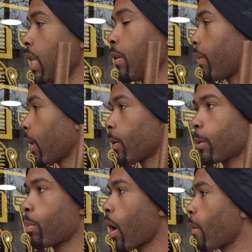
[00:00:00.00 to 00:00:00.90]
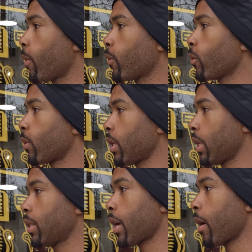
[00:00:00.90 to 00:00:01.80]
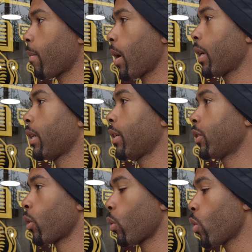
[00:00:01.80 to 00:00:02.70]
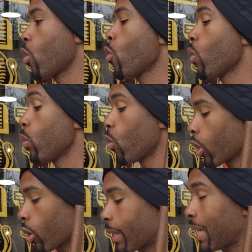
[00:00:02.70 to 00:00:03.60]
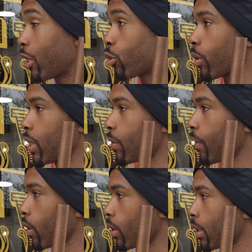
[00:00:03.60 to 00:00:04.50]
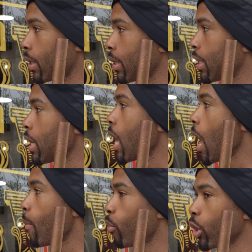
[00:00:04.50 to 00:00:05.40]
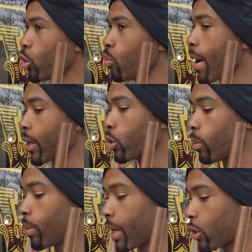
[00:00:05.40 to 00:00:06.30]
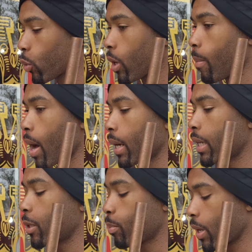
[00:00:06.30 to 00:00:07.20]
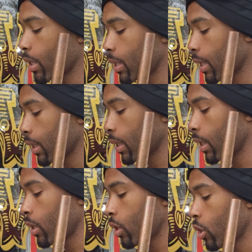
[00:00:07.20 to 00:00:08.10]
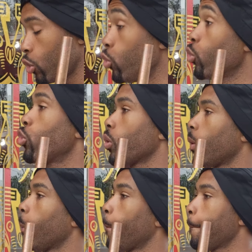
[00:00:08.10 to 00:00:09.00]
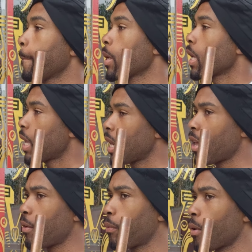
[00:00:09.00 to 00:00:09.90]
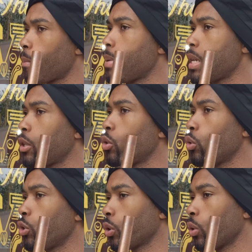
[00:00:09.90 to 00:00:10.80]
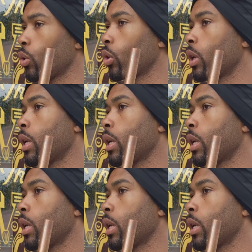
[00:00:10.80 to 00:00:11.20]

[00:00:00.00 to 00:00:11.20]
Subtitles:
it develops problems with the entire body. So we work on the injuries first and bring you back to a place where your body is basically neutral. And then from being neutral,